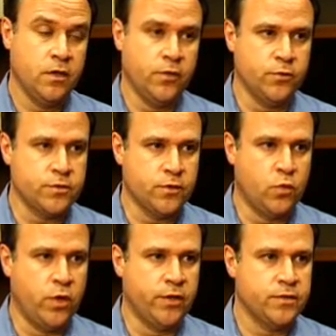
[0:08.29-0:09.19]
and also the
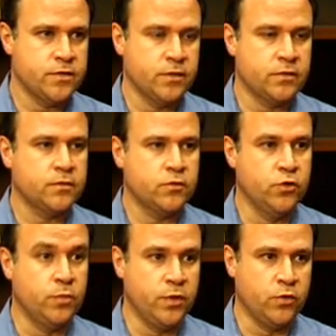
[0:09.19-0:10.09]
ones that
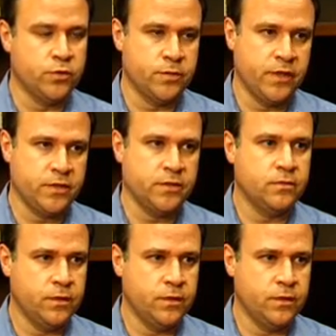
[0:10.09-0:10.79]
could be automated